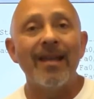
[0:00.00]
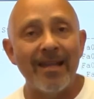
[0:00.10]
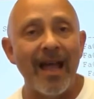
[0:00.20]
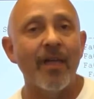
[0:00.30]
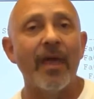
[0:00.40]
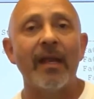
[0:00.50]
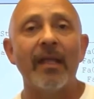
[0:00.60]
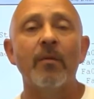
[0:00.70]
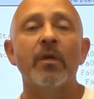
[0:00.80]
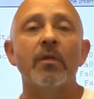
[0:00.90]
Now that
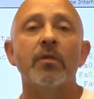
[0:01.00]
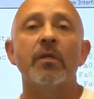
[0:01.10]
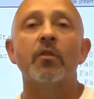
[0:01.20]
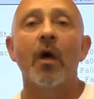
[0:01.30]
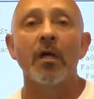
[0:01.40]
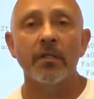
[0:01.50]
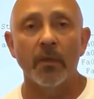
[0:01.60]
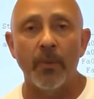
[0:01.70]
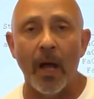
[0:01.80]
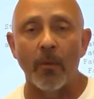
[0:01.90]
image is causing
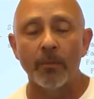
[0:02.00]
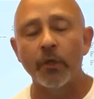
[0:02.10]
a problem.